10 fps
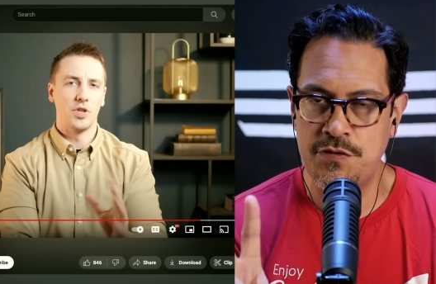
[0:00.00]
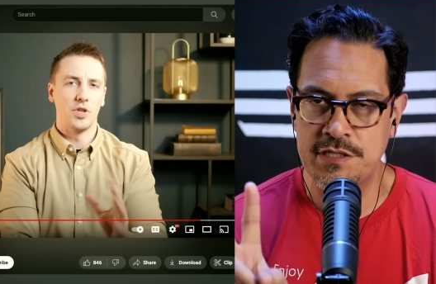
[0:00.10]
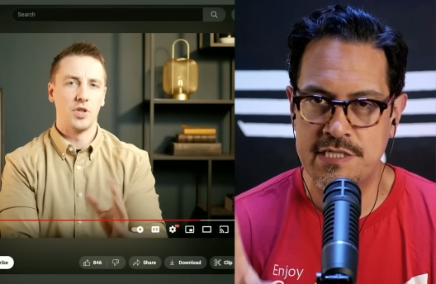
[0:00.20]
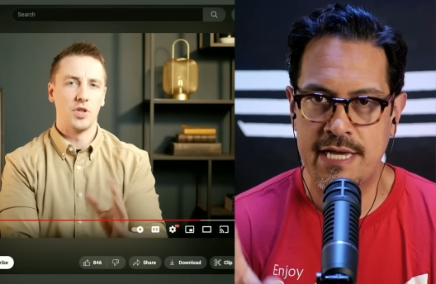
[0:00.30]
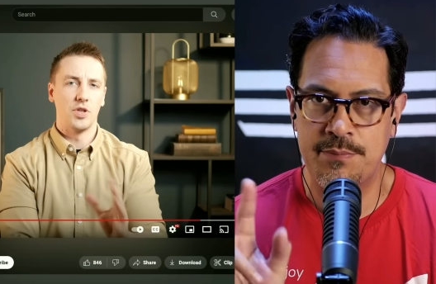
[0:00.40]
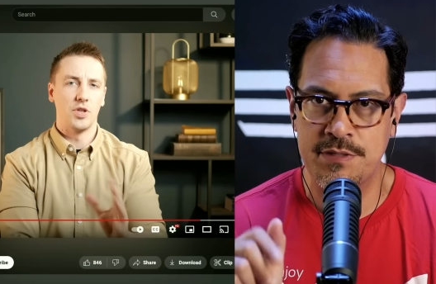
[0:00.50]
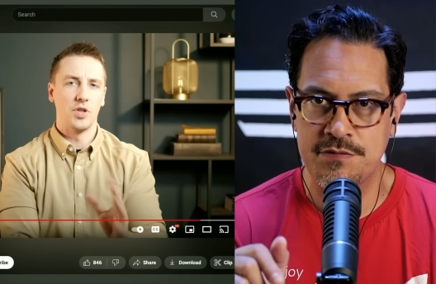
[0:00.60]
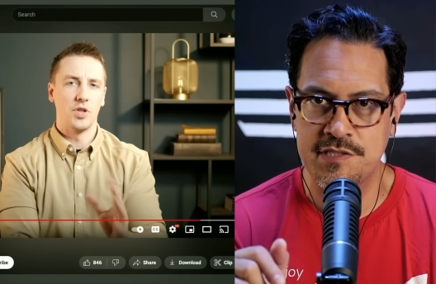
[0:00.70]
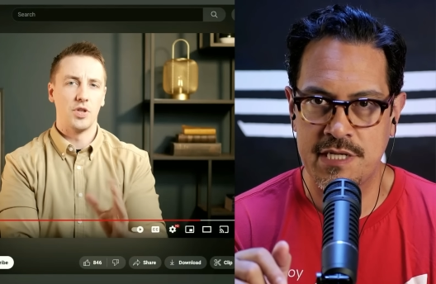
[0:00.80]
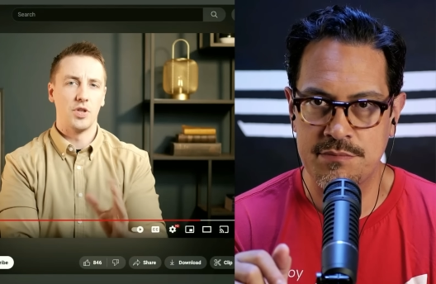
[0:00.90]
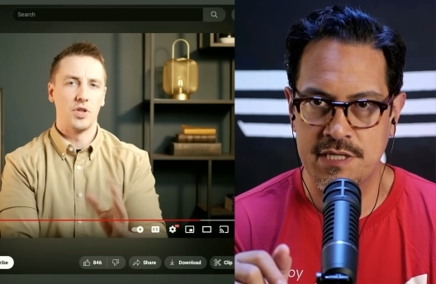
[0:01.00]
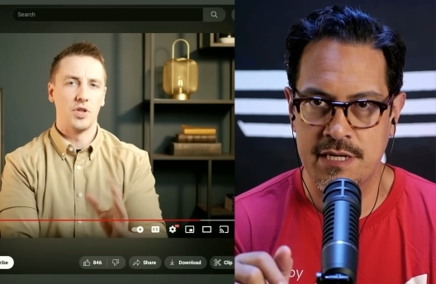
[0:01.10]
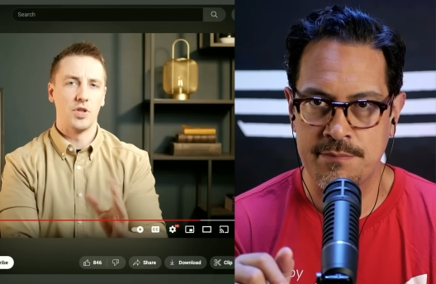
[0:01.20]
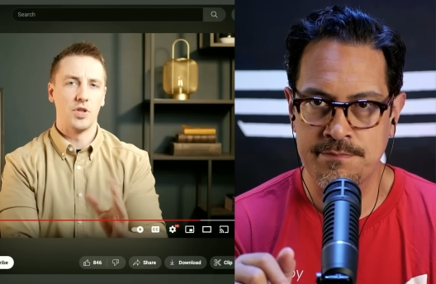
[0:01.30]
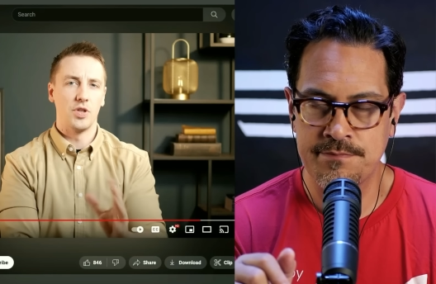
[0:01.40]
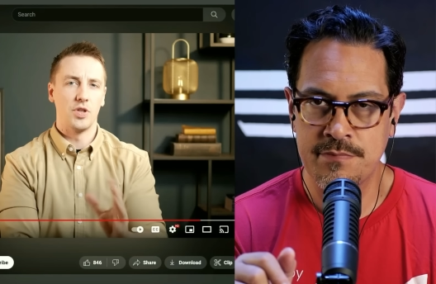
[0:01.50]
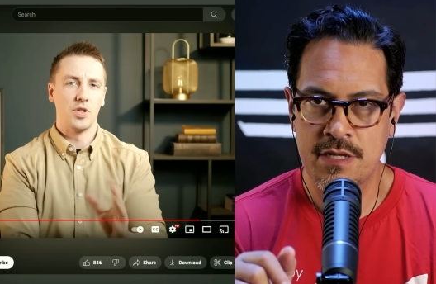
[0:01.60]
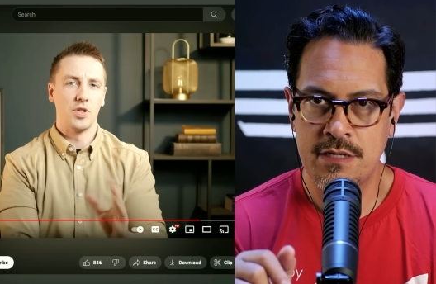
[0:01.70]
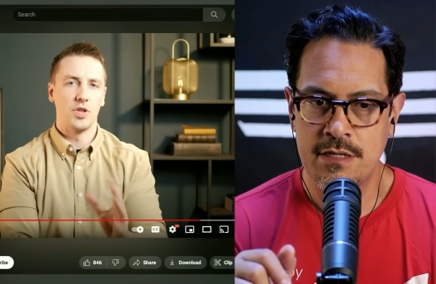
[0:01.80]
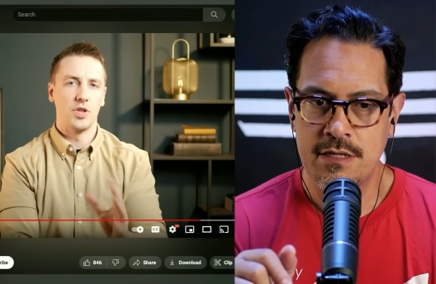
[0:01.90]
Speaker 1: things to happen at the same time.
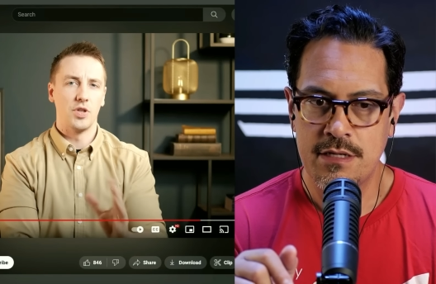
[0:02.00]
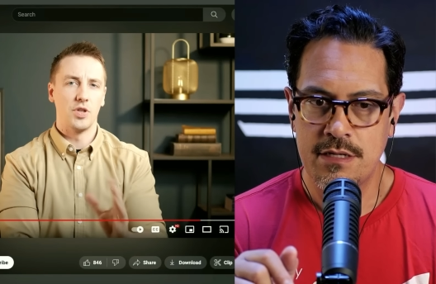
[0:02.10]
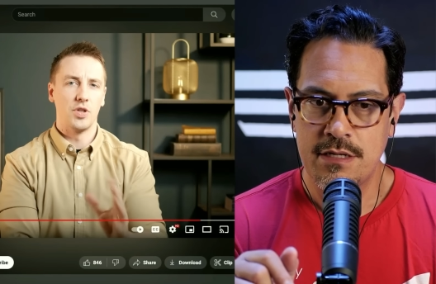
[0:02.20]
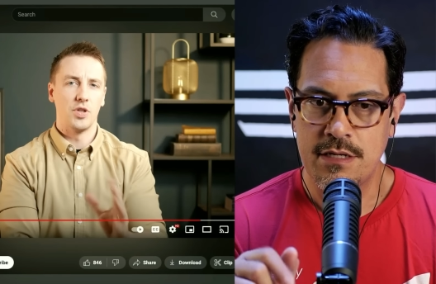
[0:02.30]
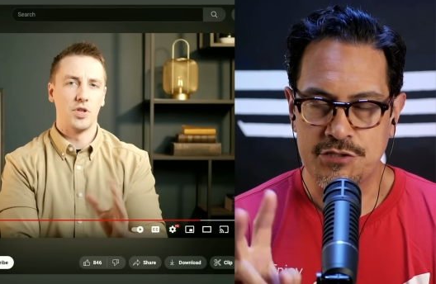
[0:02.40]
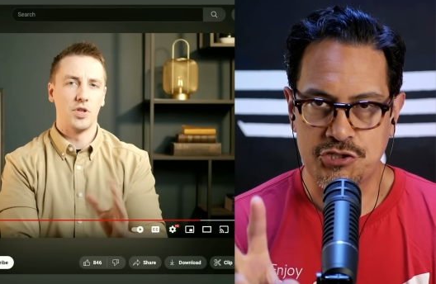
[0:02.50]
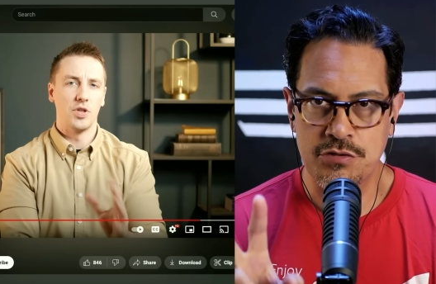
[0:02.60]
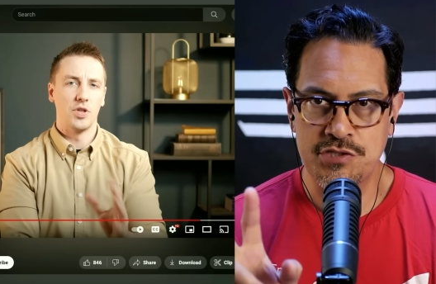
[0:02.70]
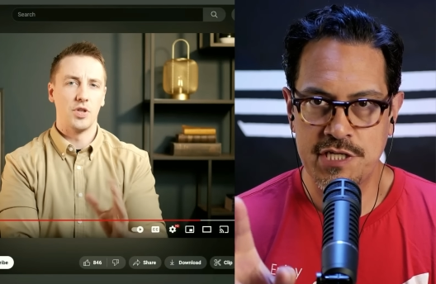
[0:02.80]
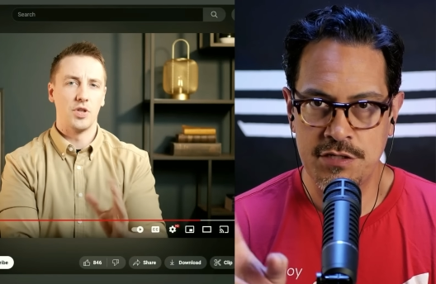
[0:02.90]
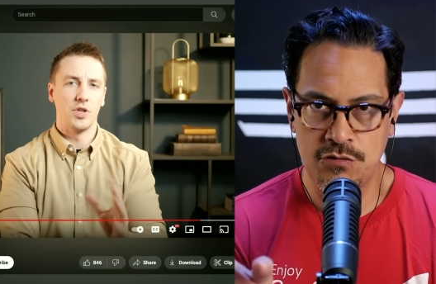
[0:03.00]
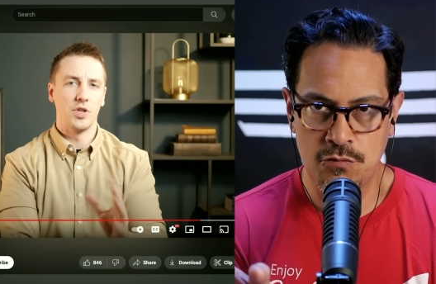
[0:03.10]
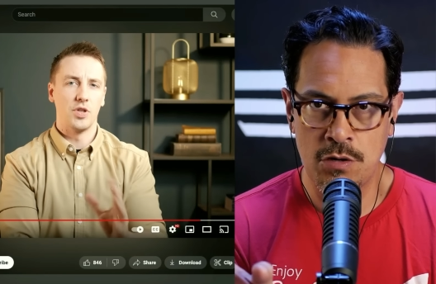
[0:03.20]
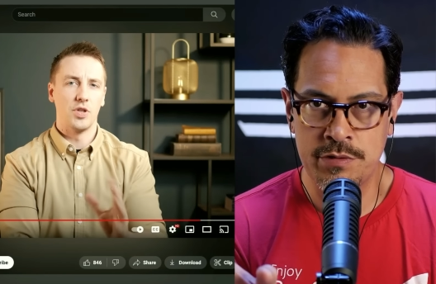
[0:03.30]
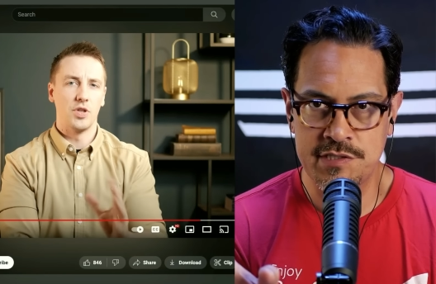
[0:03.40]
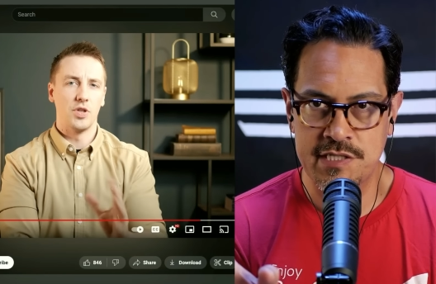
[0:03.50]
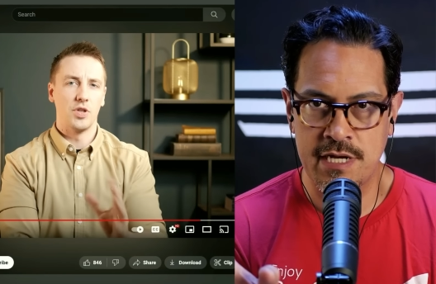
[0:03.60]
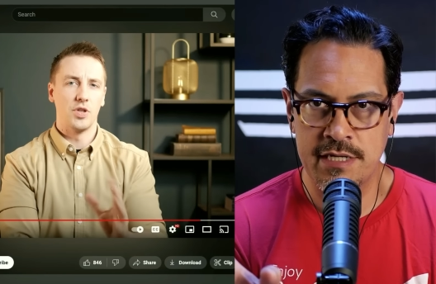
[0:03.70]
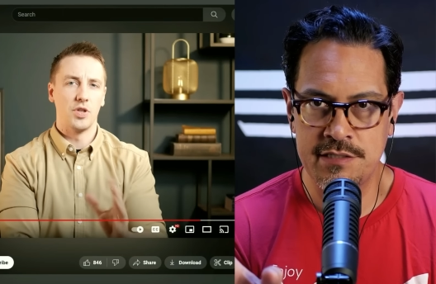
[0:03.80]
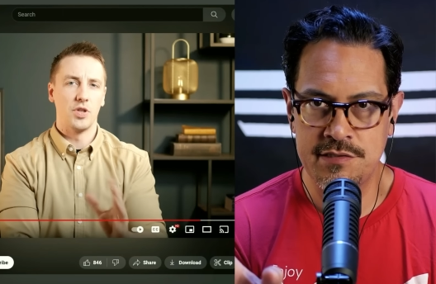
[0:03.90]
A church can grow in
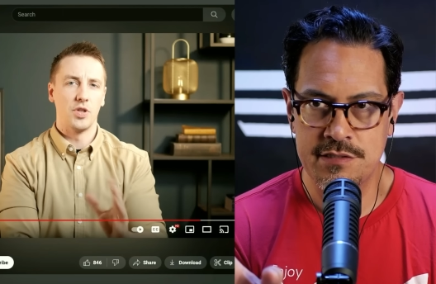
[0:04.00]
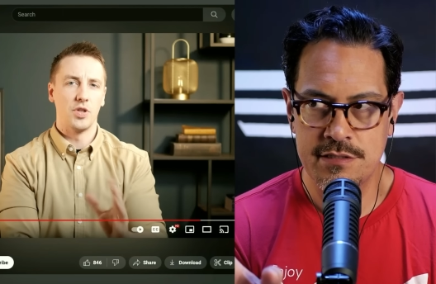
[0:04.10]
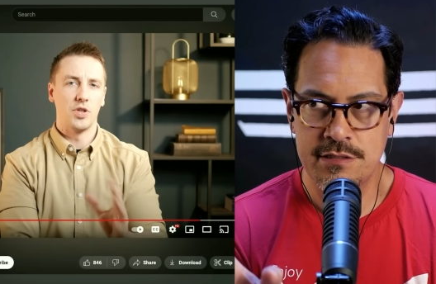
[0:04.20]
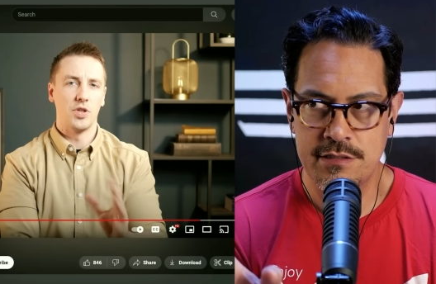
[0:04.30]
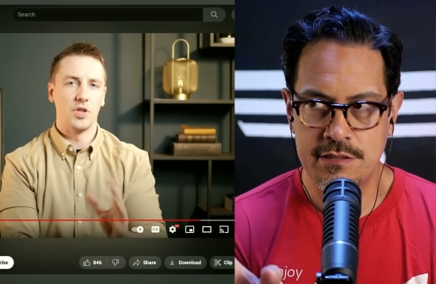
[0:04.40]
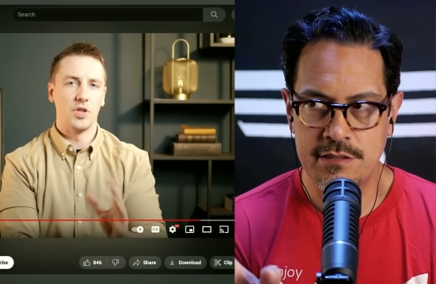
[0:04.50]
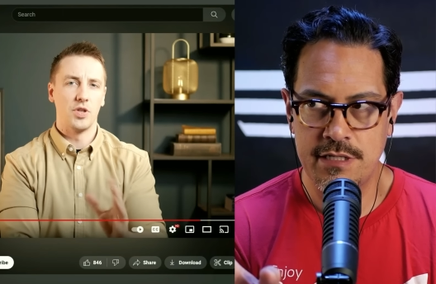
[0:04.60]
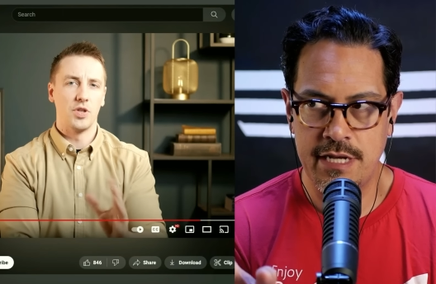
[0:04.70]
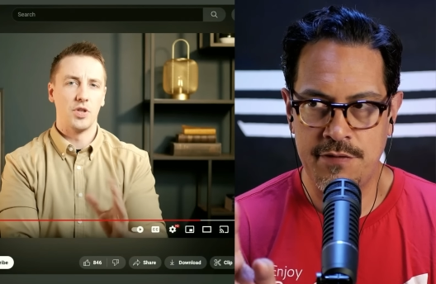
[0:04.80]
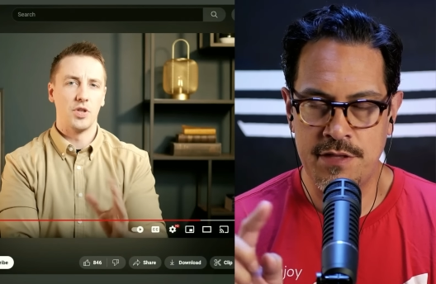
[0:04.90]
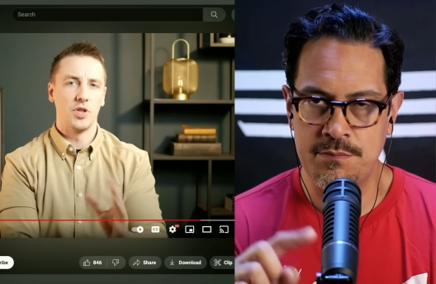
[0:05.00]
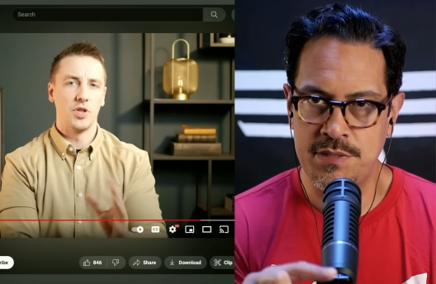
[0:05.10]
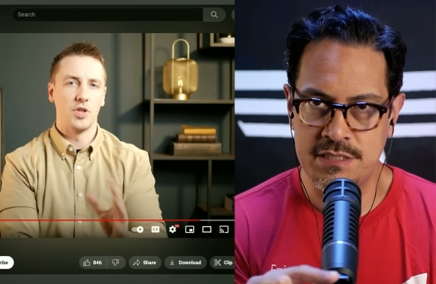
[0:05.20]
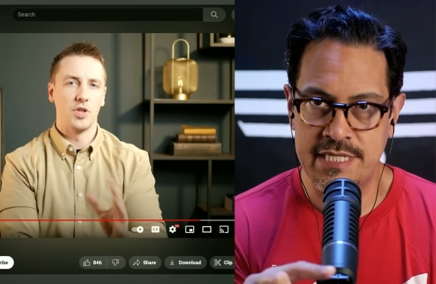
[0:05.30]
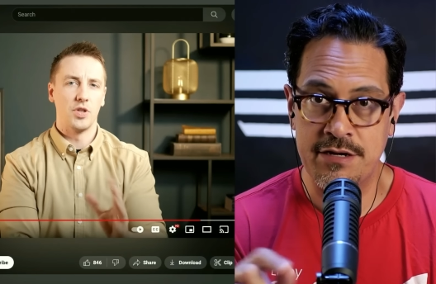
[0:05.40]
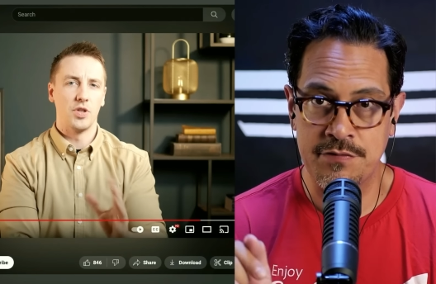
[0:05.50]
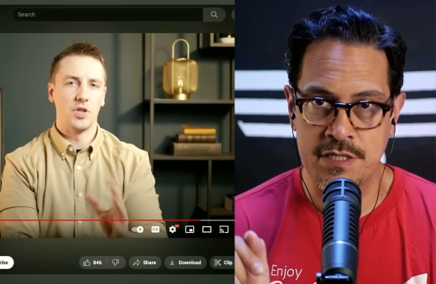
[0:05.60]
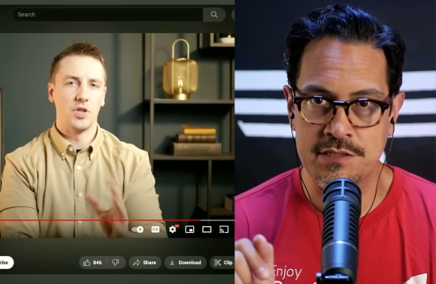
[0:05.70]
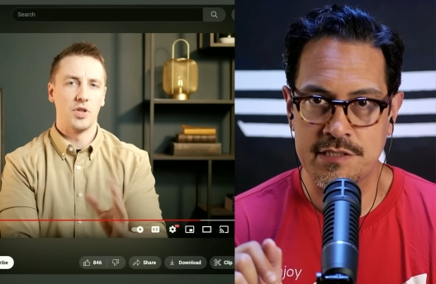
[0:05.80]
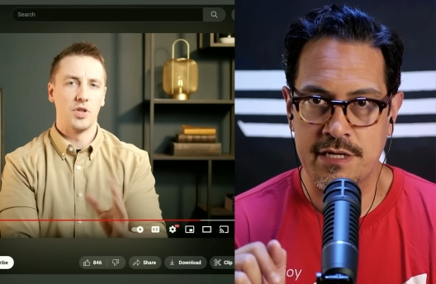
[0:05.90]
size and then be dead on
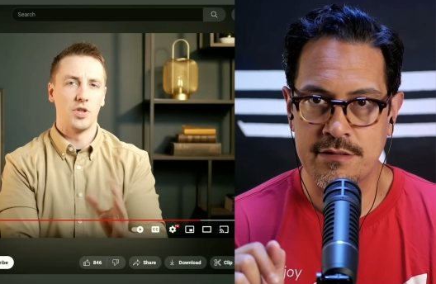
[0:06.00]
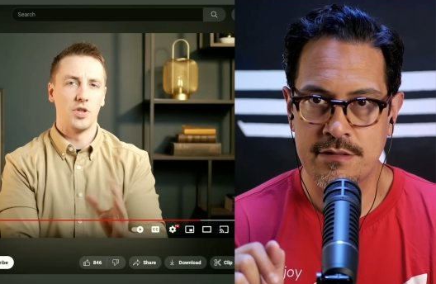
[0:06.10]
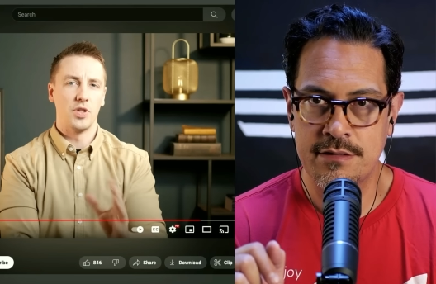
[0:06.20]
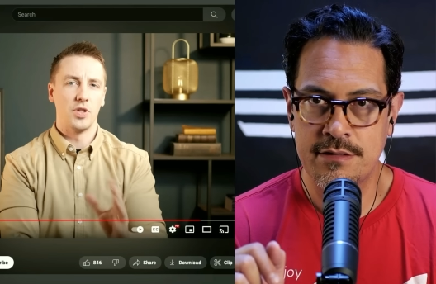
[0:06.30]
the inside.